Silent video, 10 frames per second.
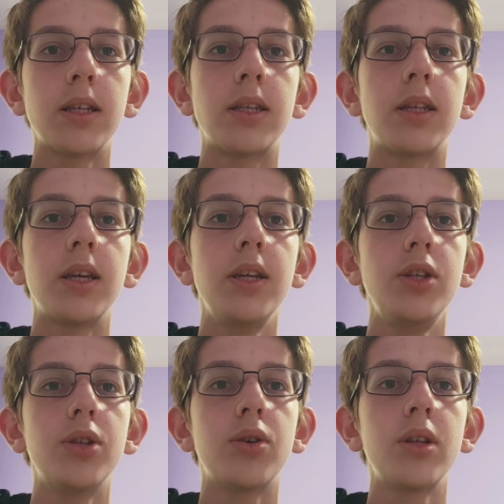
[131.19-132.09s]
that
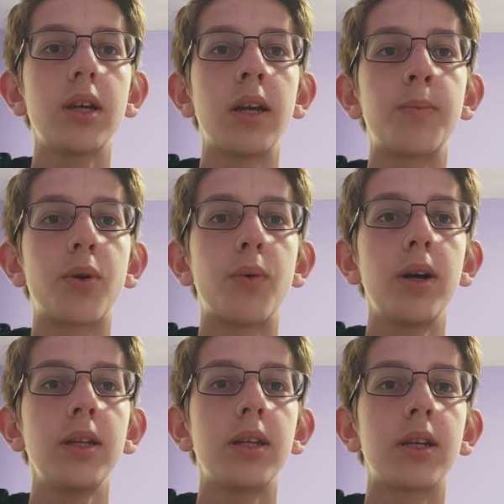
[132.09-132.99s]
each node can
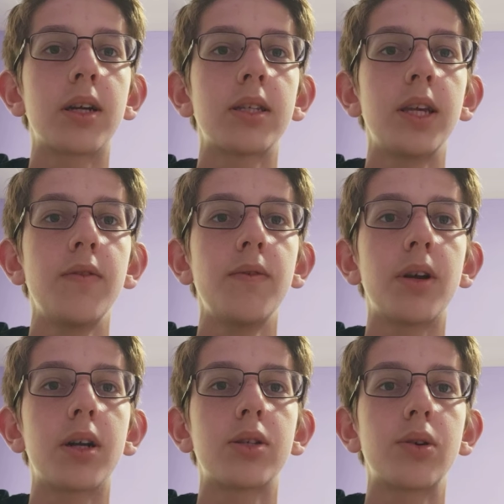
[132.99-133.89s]
provide and receive
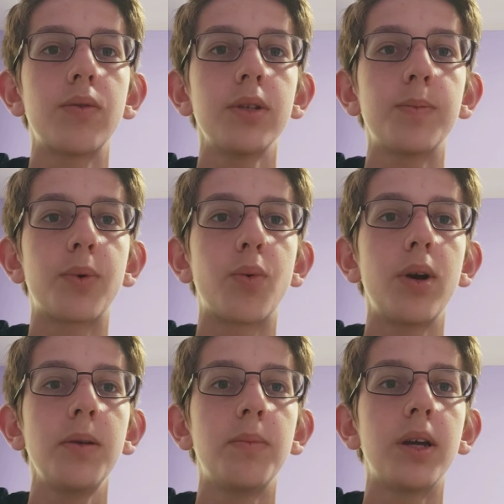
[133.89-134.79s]
resources
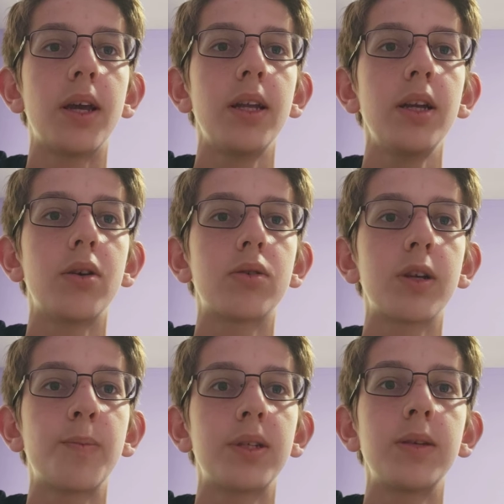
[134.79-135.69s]
provided by any
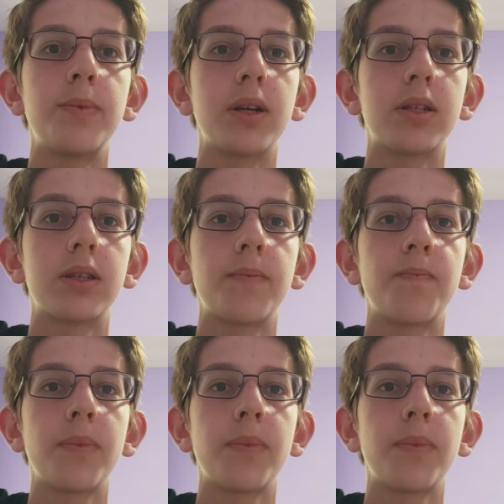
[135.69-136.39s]
other participants.